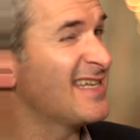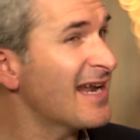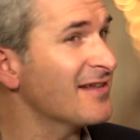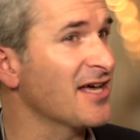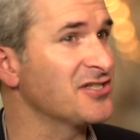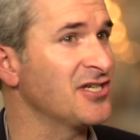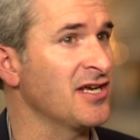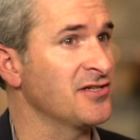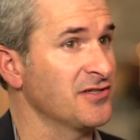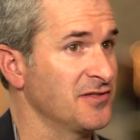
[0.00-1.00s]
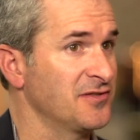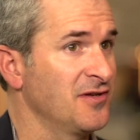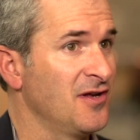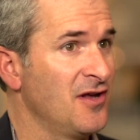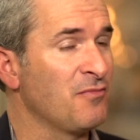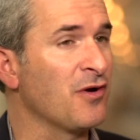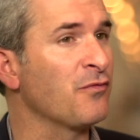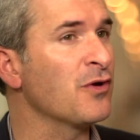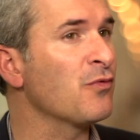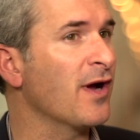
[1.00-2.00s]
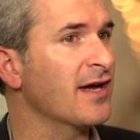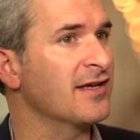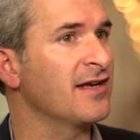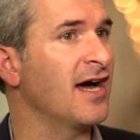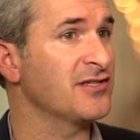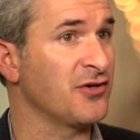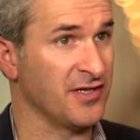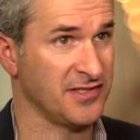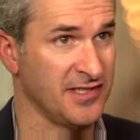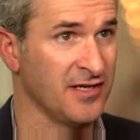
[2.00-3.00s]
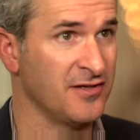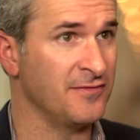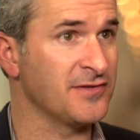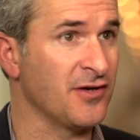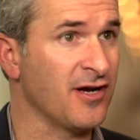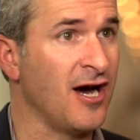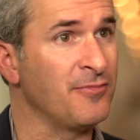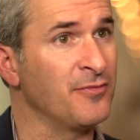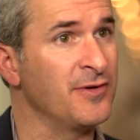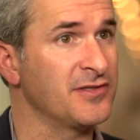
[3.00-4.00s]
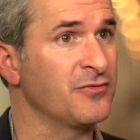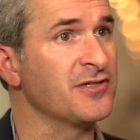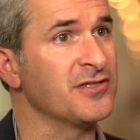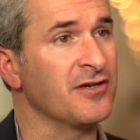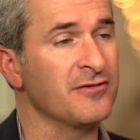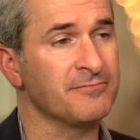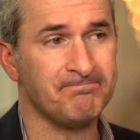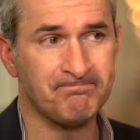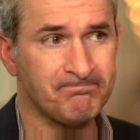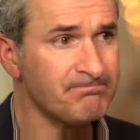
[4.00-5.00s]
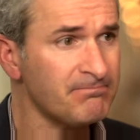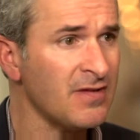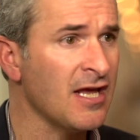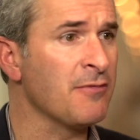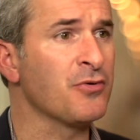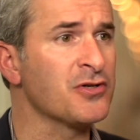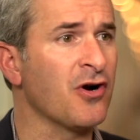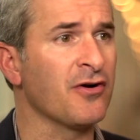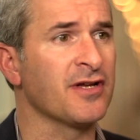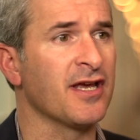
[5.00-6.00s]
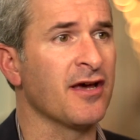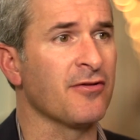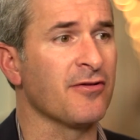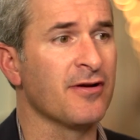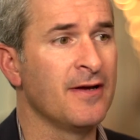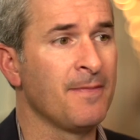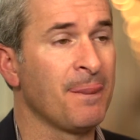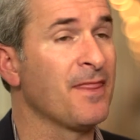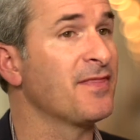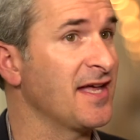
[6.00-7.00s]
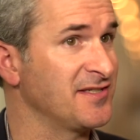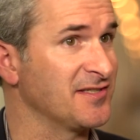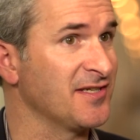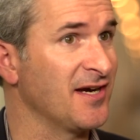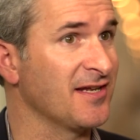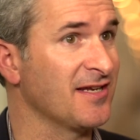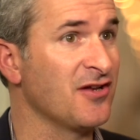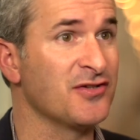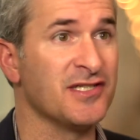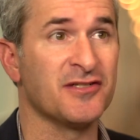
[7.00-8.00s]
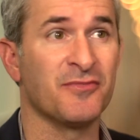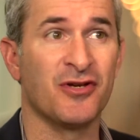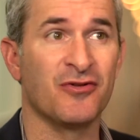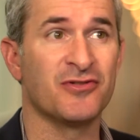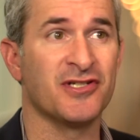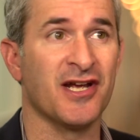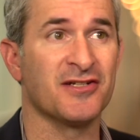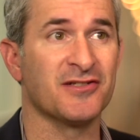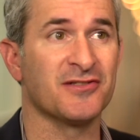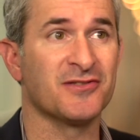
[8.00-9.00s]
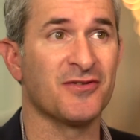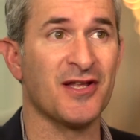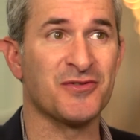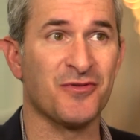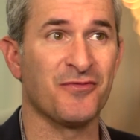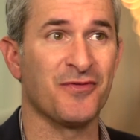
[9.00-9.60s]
not a lot changes. But if we recognize our distinctives and our complements to each other and push hard together, that's exciting, and you see some huge changes. So that's where